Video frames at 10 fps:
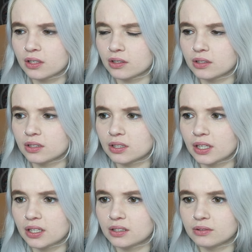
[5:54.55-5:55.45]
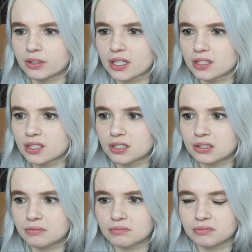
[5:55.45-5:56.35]
and the
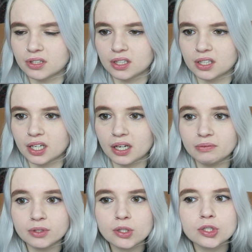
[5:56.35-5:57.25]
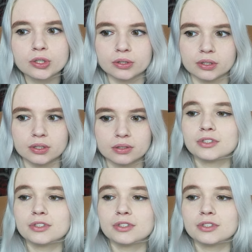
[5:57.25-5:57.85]
rest, yeah, I'm not sure.